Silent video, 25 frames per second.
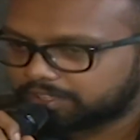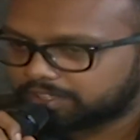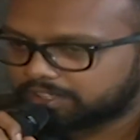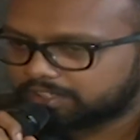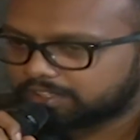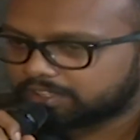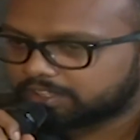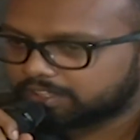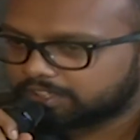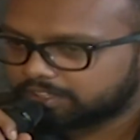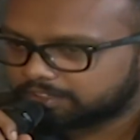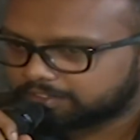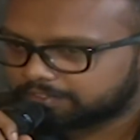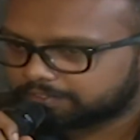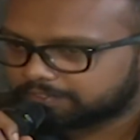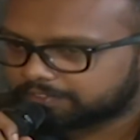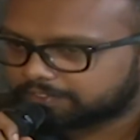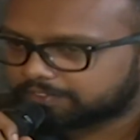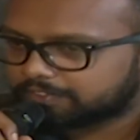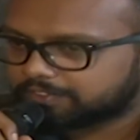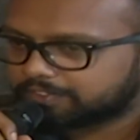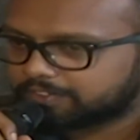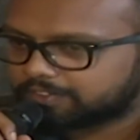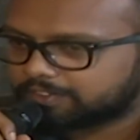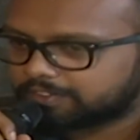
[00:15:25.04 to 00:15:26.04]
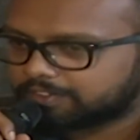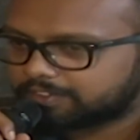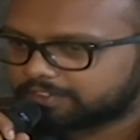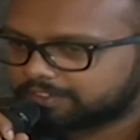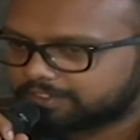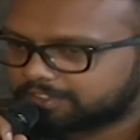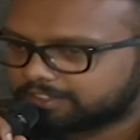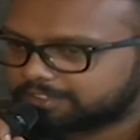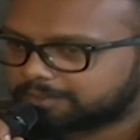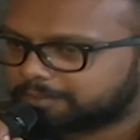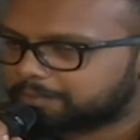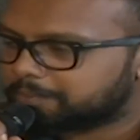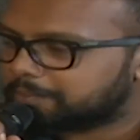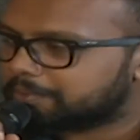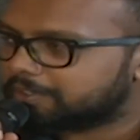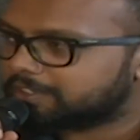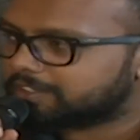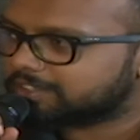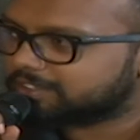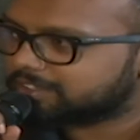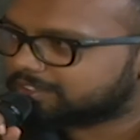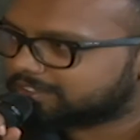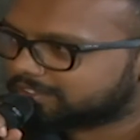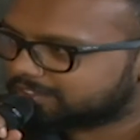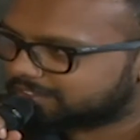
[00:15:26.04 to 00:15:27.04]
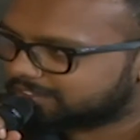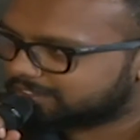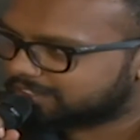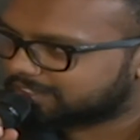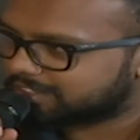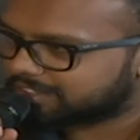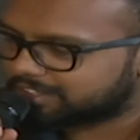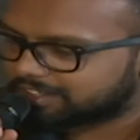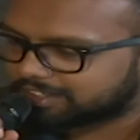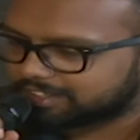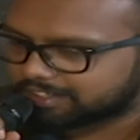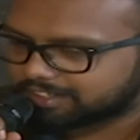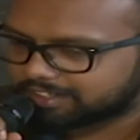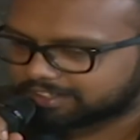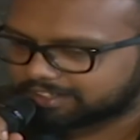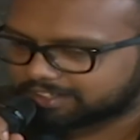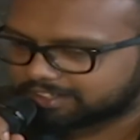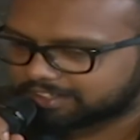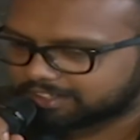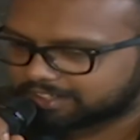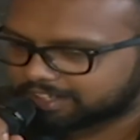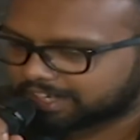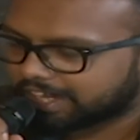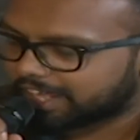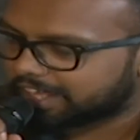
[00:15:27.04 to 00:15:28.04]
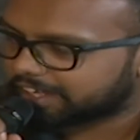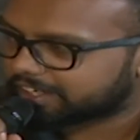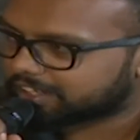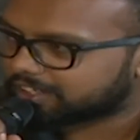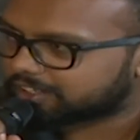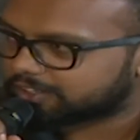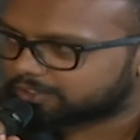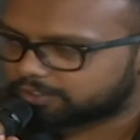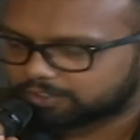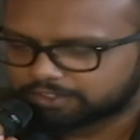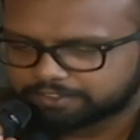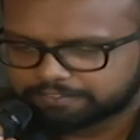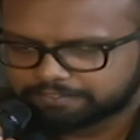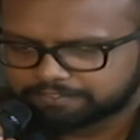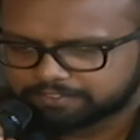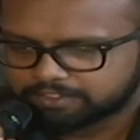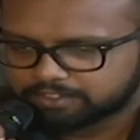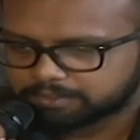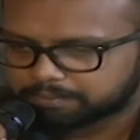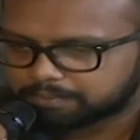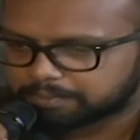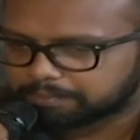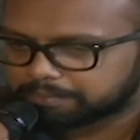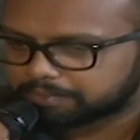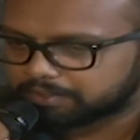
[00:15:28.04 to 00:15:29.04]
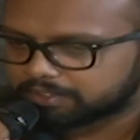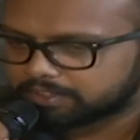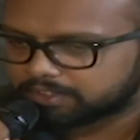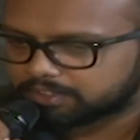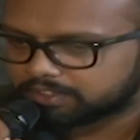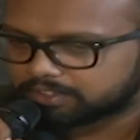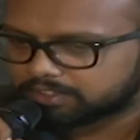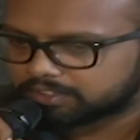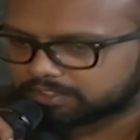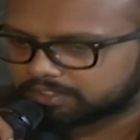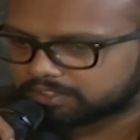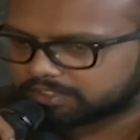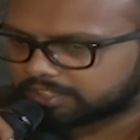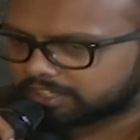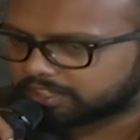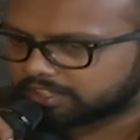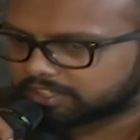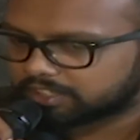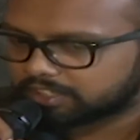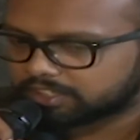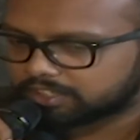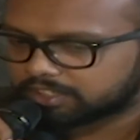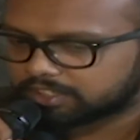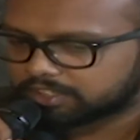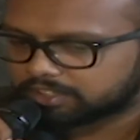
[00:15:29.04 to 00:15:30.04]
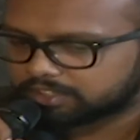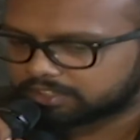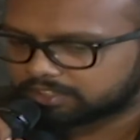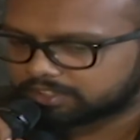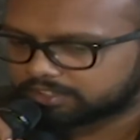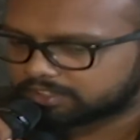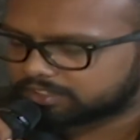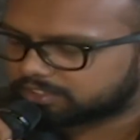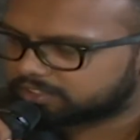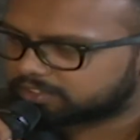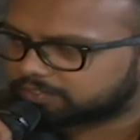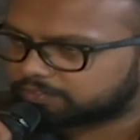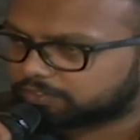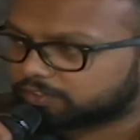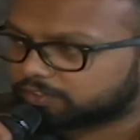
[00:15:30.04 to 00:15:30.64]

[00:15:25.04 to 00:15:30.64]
will if these people lack, or if these people take it for